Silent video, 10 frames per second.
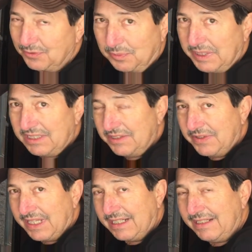for me to do
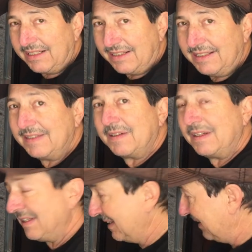that here.
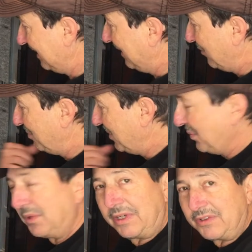As much
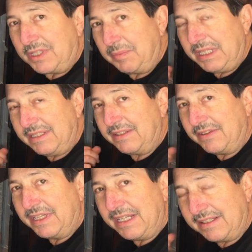water as I'm getting
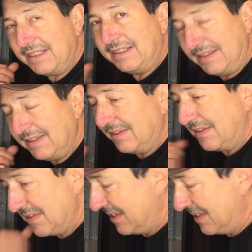underneath, there's